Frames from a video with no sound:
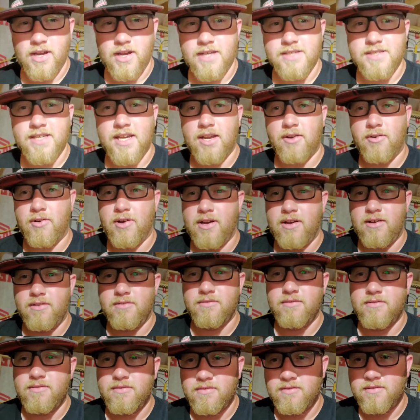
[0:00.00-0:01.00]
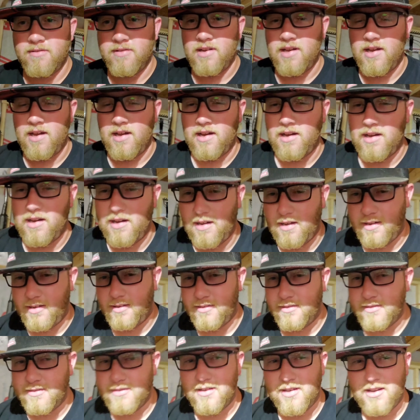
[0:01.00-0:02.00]
guys hang around.
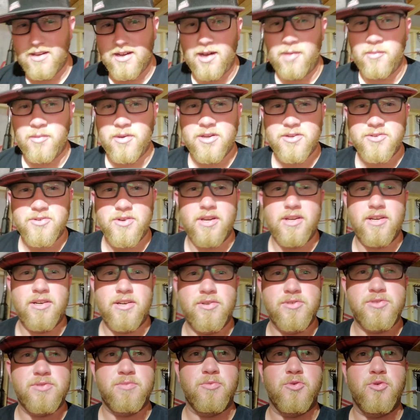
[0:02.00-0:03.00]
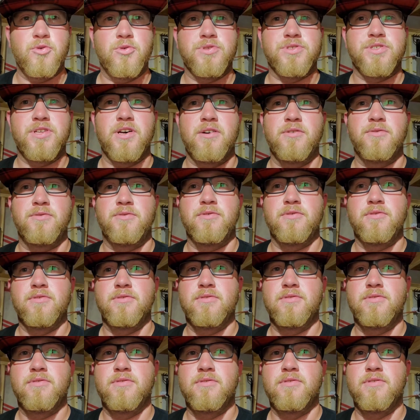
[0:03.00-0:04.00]
I'm going to try to do some cool stuff.
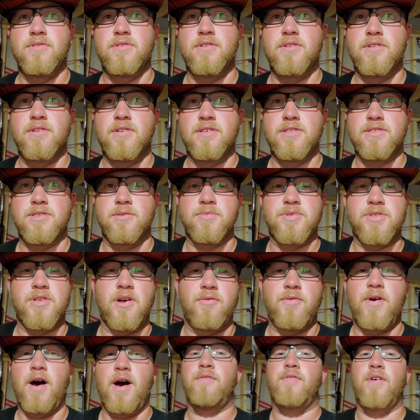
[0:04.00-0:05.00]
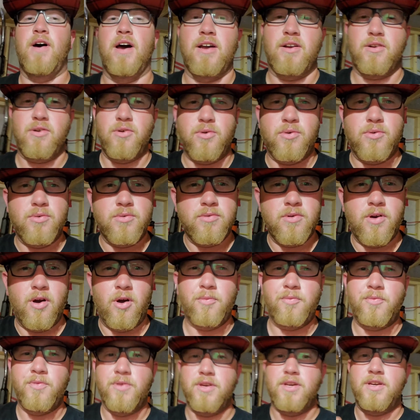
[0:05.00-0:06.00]
Some stuff I find cool.
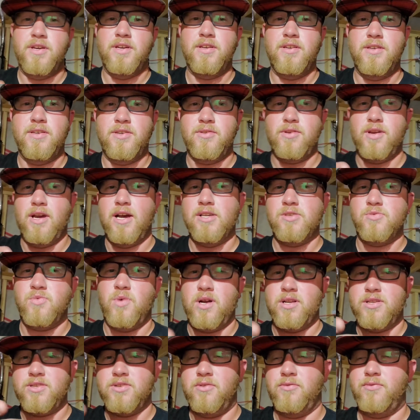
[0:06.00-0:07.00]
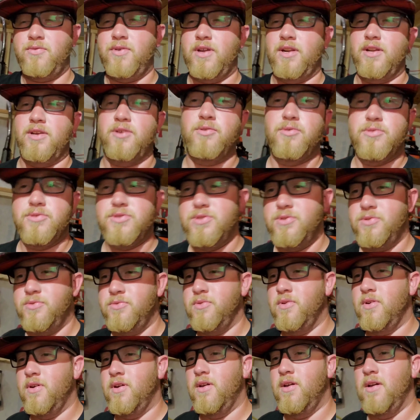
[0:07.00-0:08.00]
Hopefully you guys watching will find it cool too.
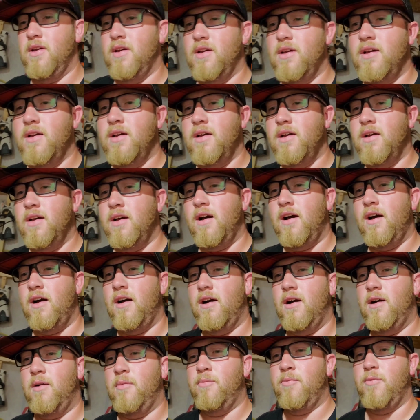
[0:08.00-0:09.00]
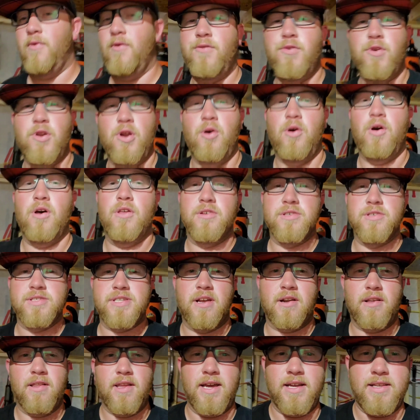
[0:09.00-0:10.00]
If you know others
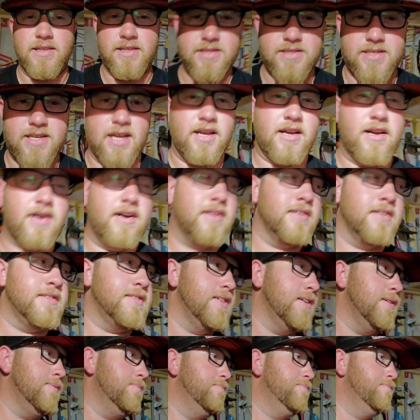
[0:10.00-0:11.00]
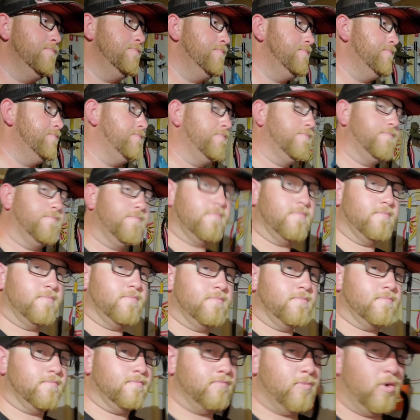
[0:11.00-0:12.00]
that'll like this kind of content,
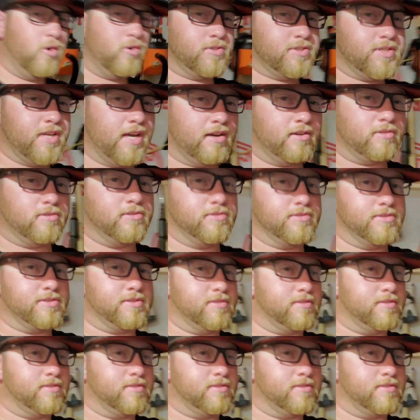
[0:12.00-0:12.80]
motorcycles,